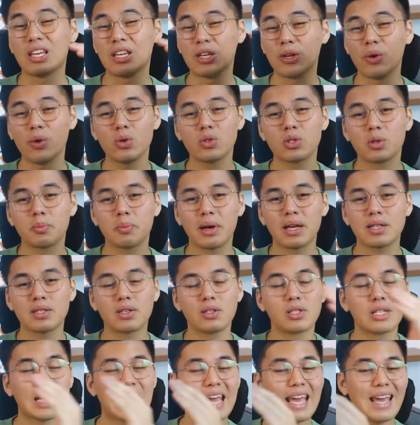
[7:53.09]
user
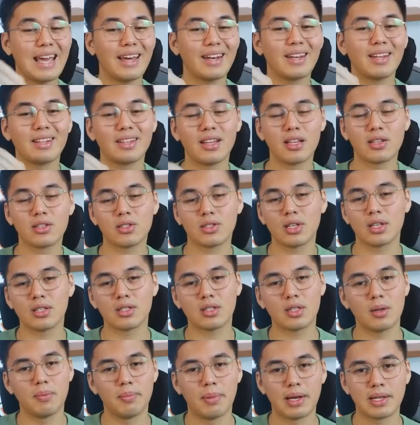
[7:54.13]
message and the
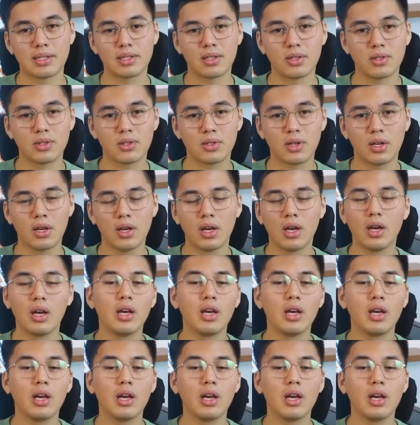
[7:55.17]
system message.